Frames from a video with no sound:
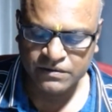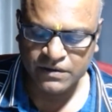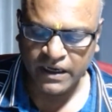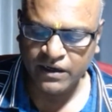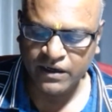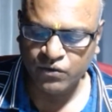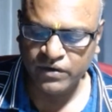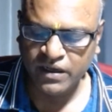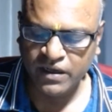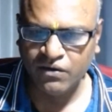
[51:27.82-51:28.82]
9 to
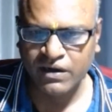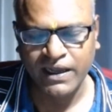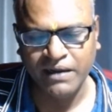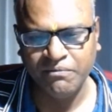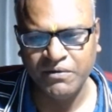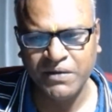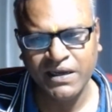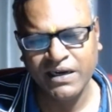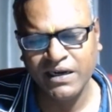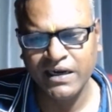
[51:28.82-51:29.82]
10, or can we
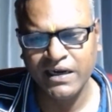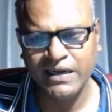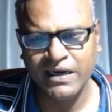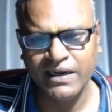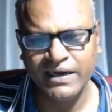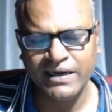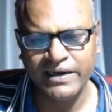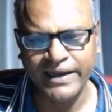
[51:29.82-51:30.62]
make it little late,